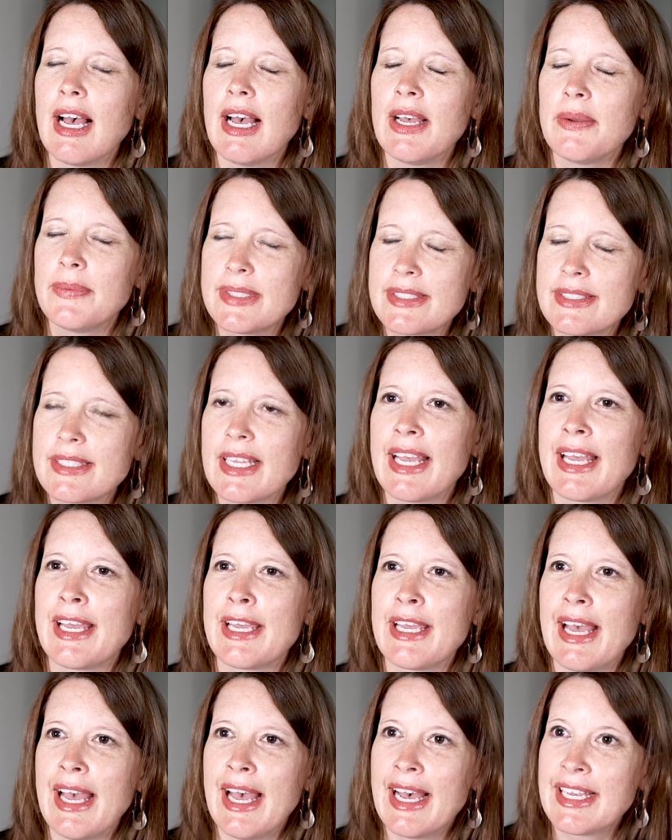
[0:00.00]
I would
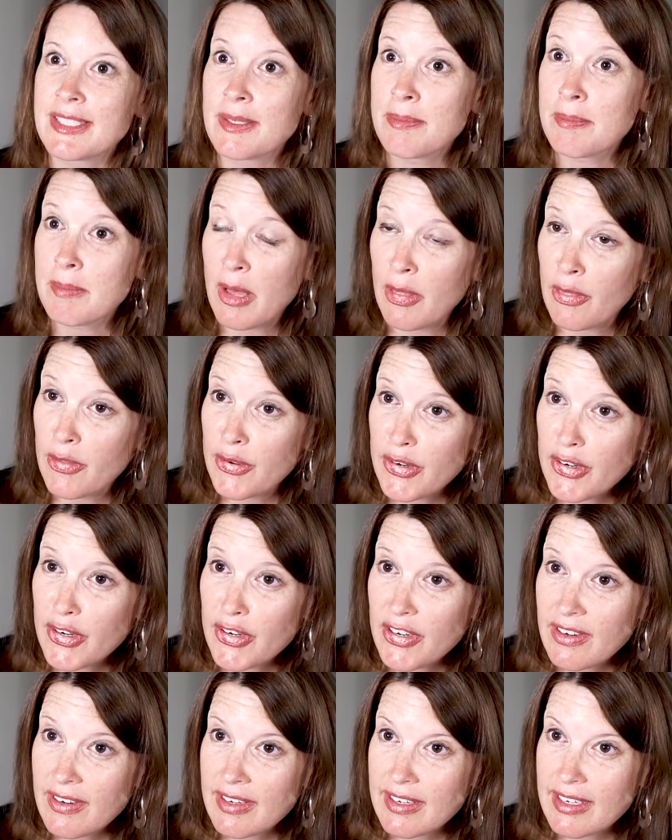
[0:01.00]
say, as a
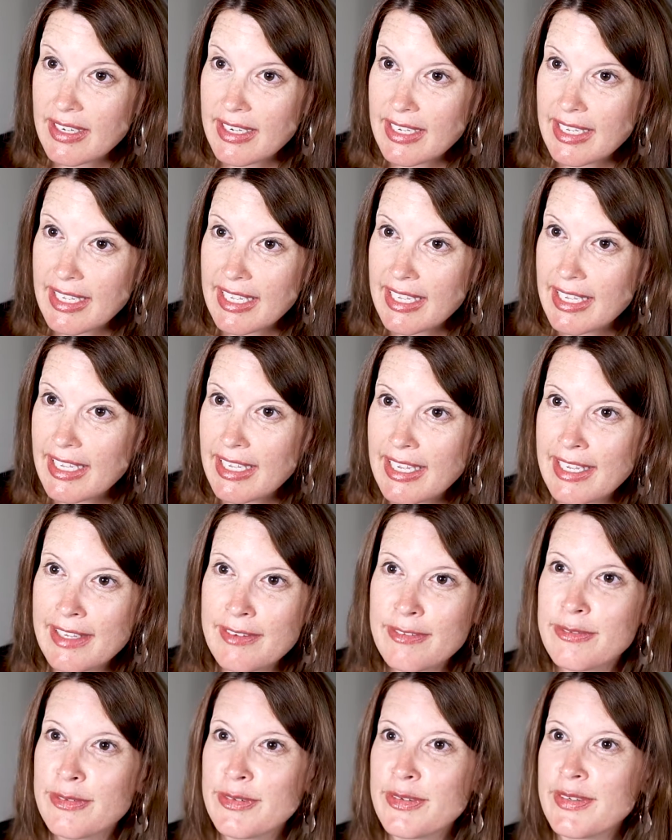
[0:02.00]
mother,
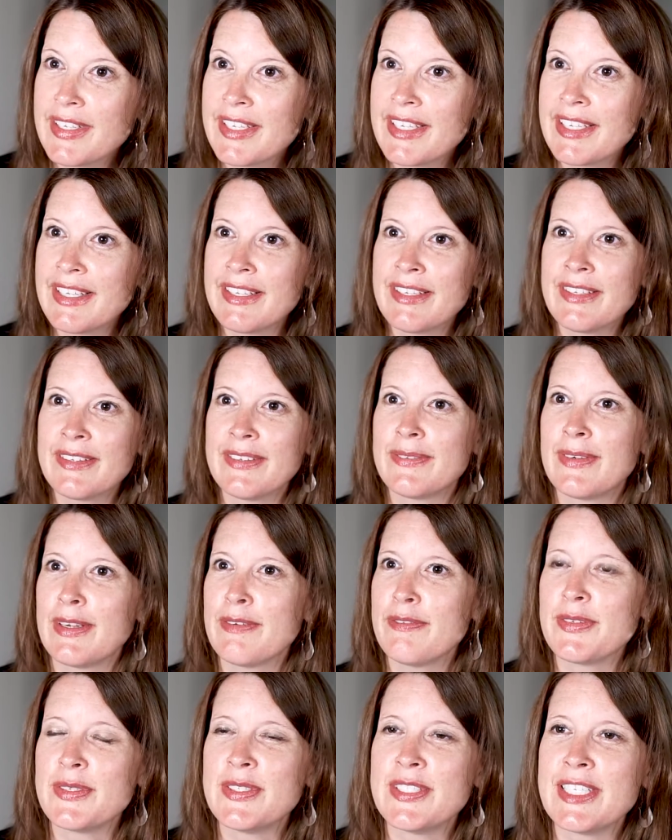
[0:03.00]
every
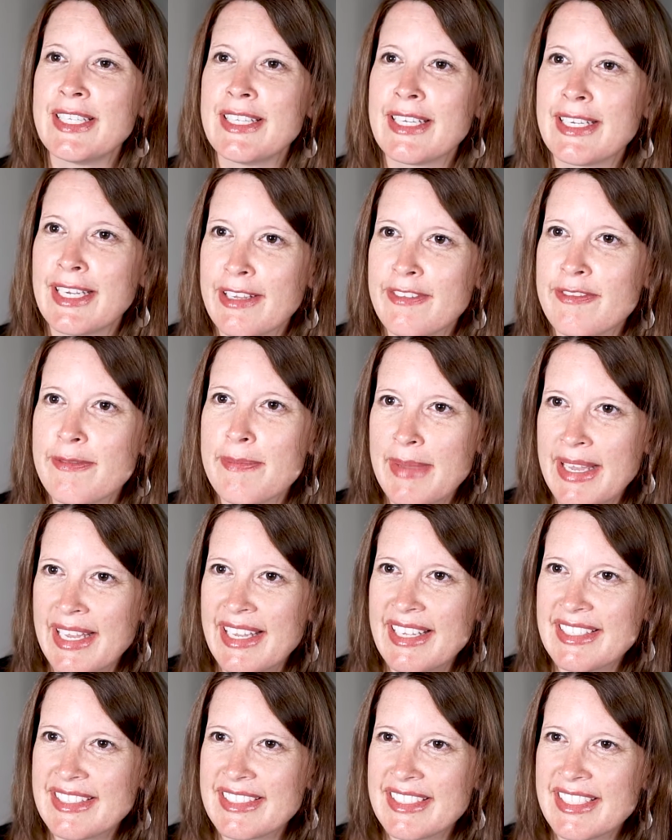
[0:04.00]
refugee that I've
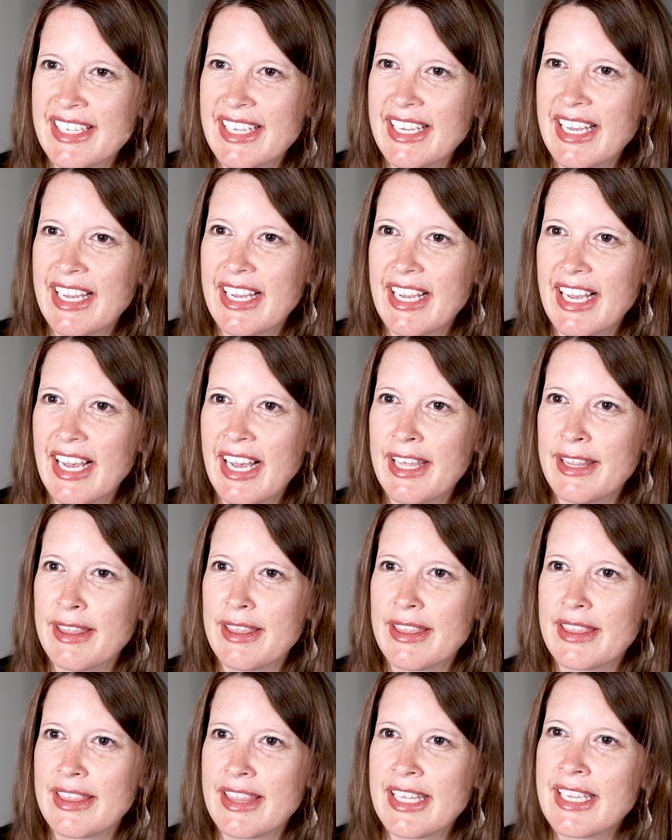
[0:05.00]
met, I
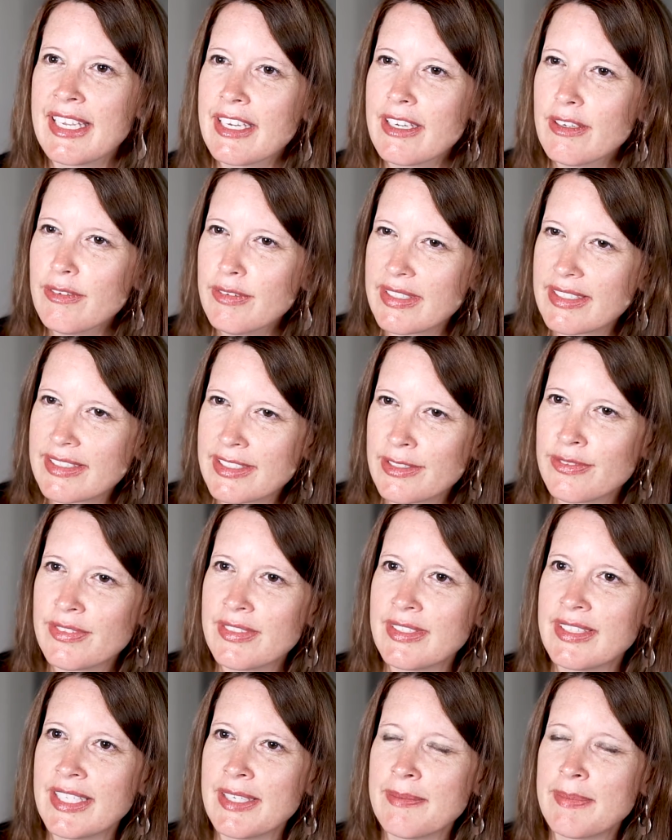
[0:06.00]
think of it
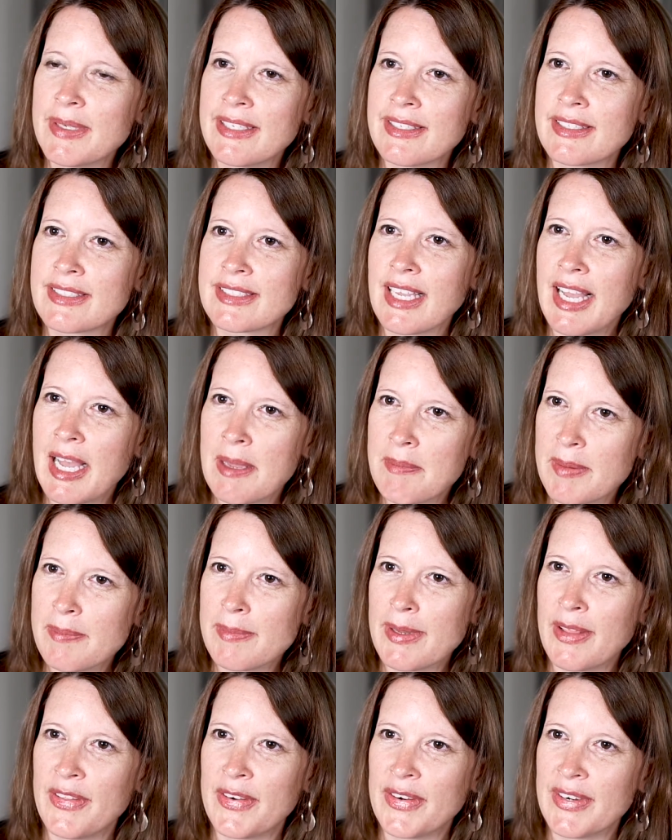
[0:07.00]
differently because I'm a
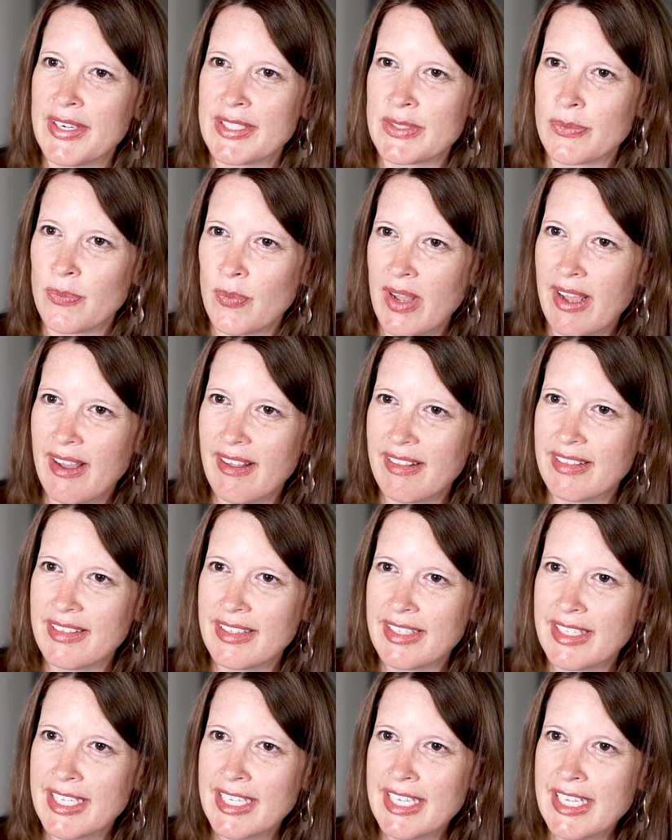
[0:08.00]
mother as well.
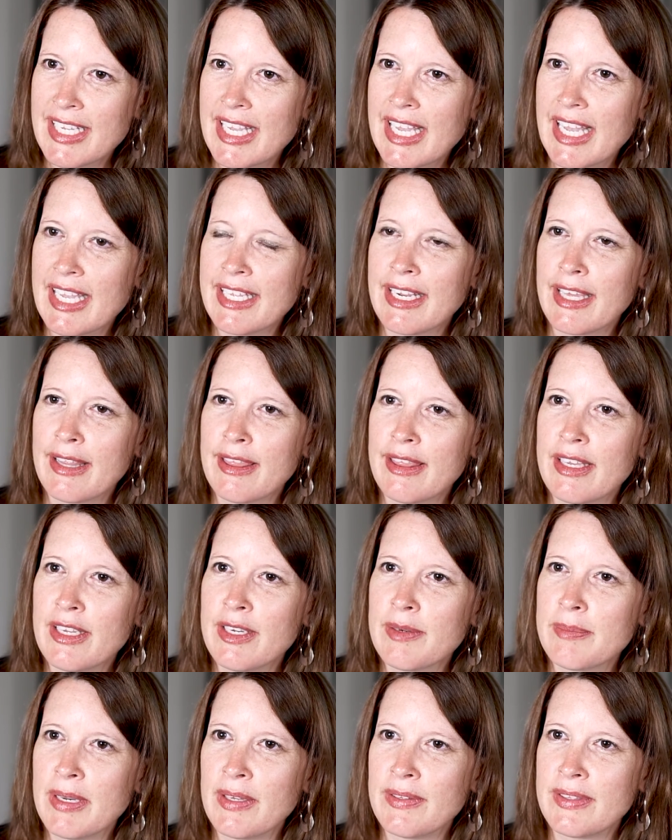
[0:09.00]
And I think
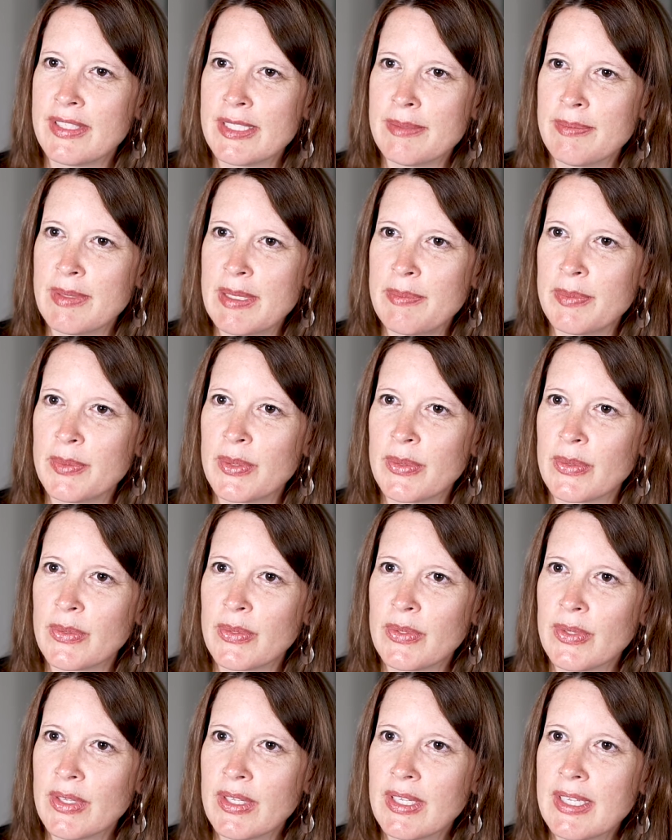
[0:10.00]
about these
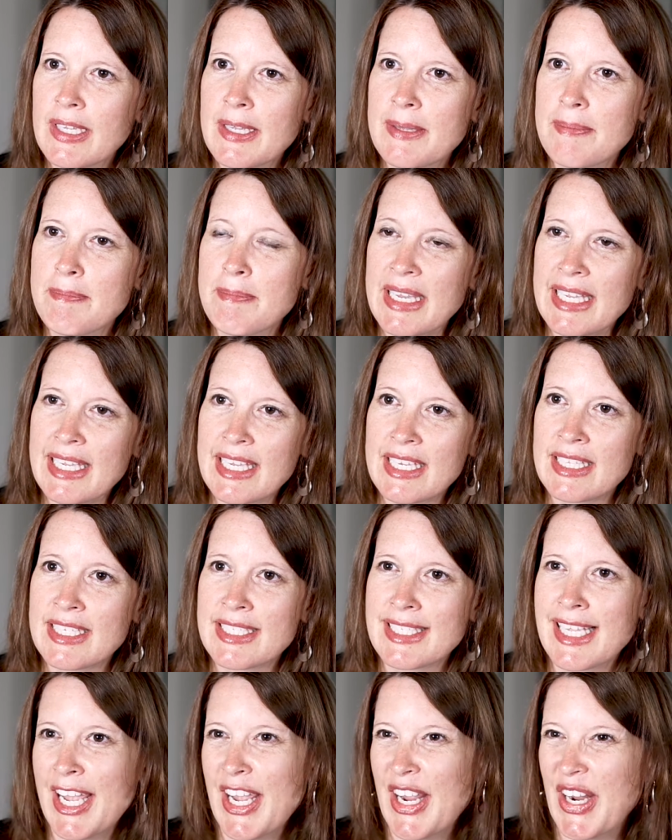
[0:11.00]
people making
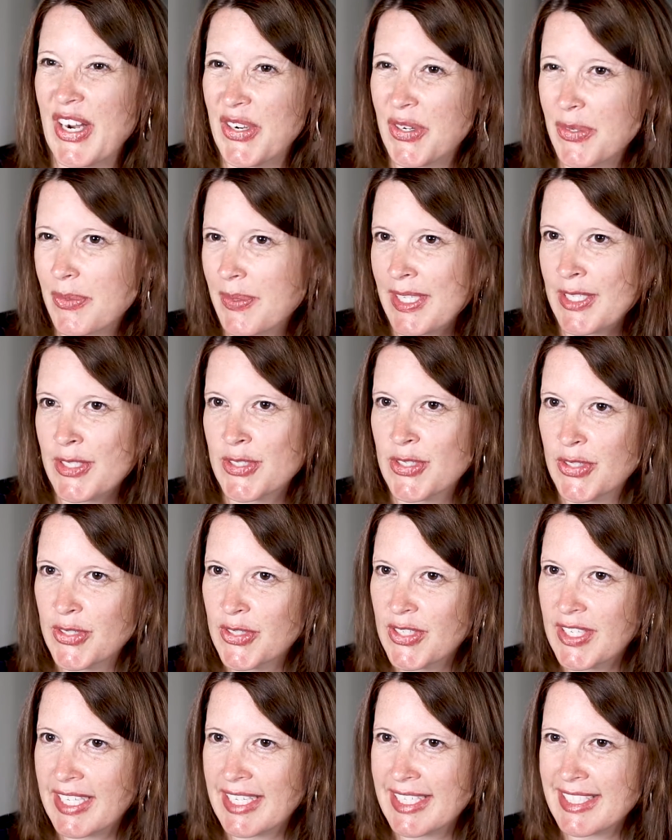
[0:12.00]
these harrowing
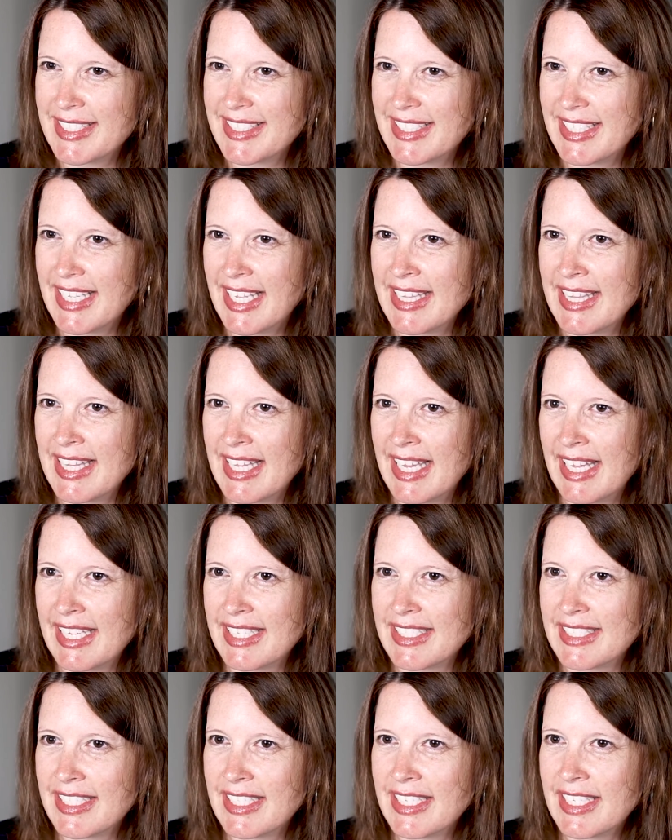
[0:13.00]
journeys, and
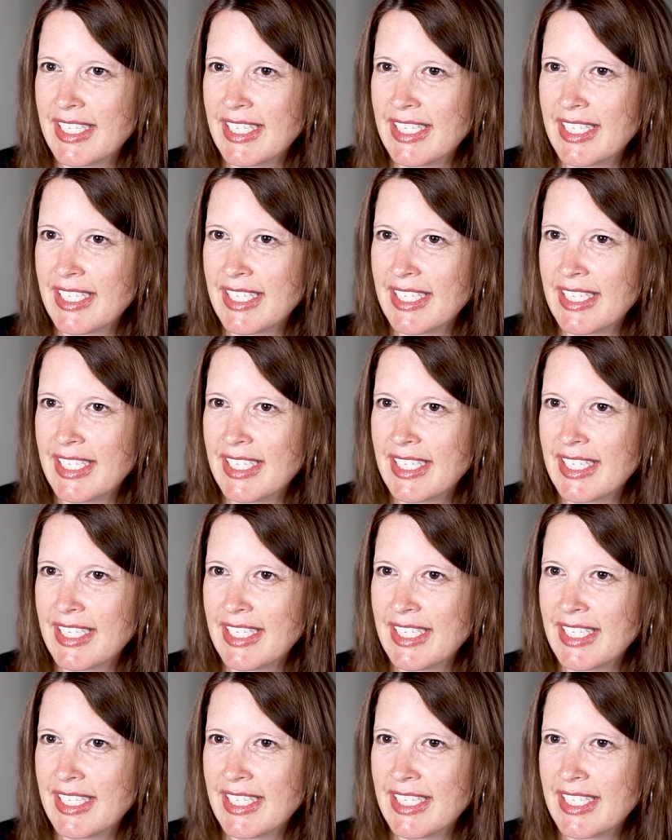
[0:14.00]
that